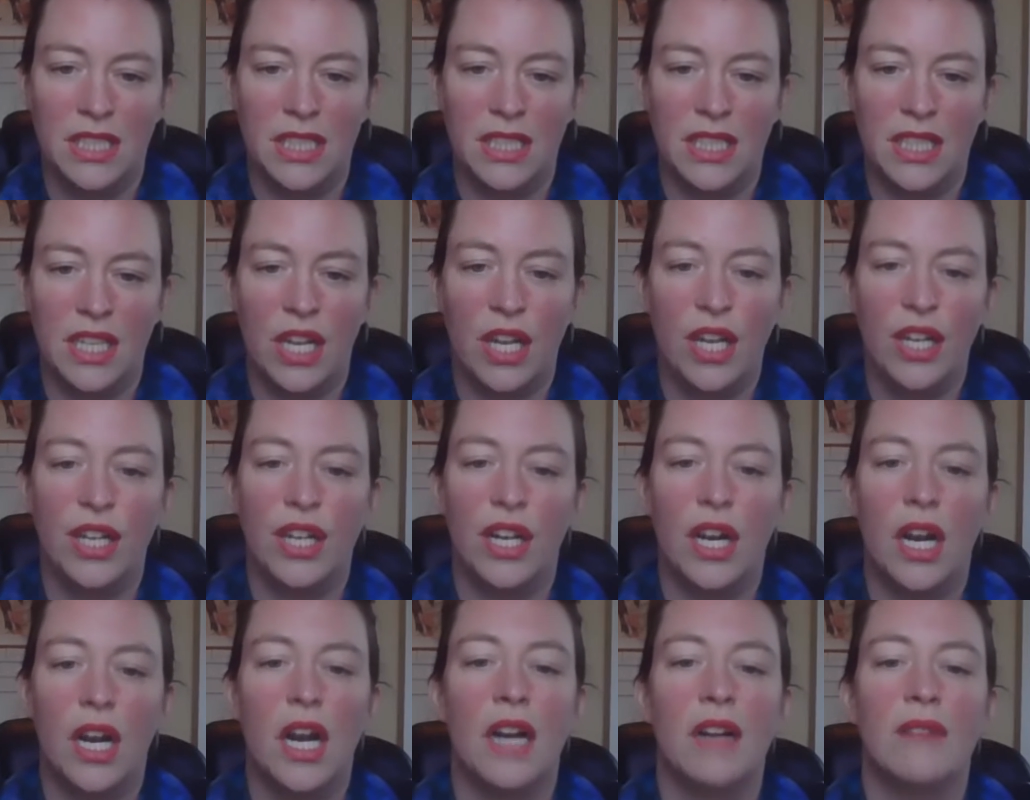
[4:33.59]
and
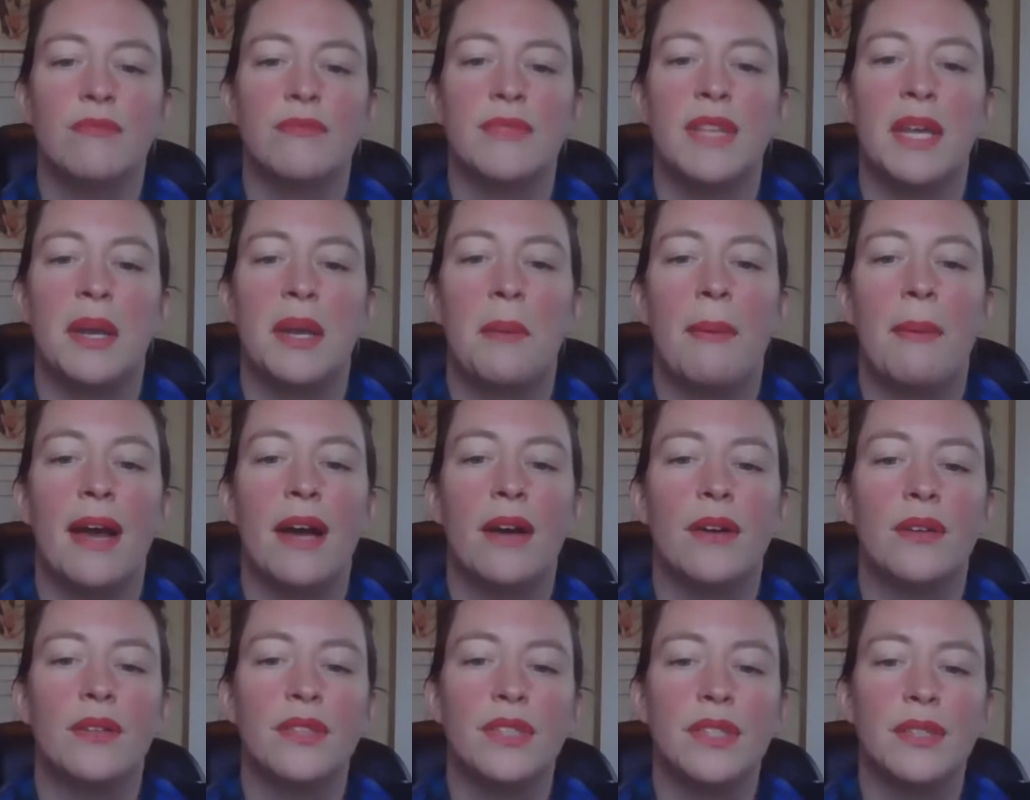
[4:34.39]
hunger that
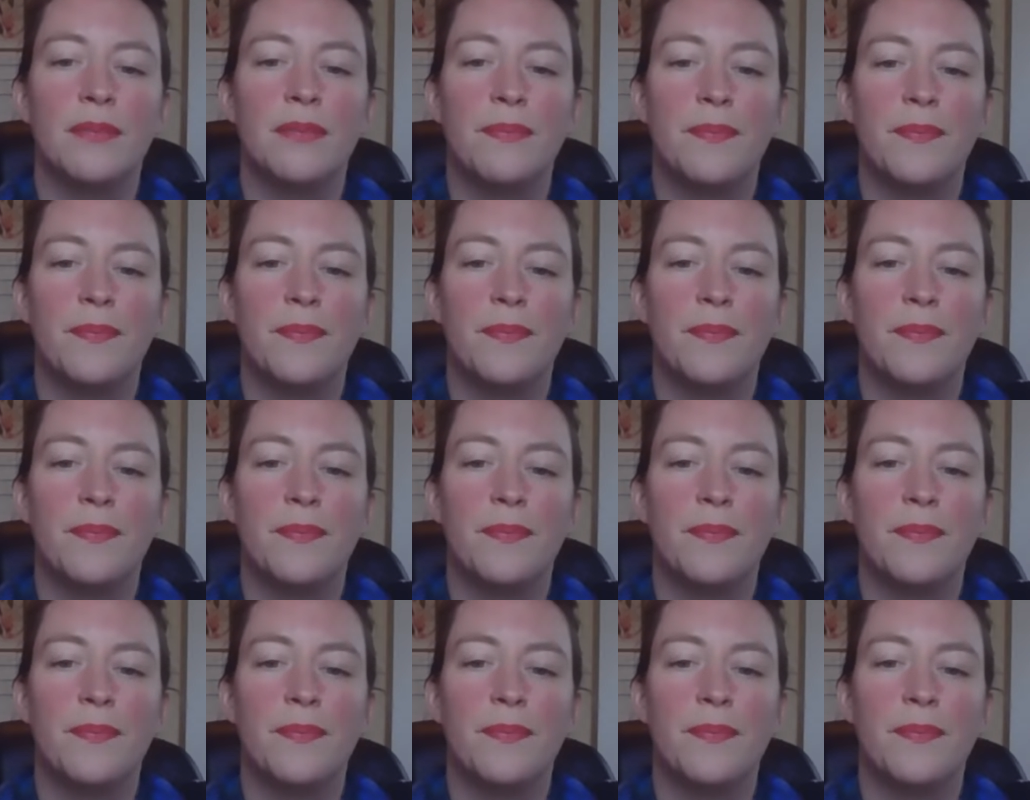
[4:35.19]
abound.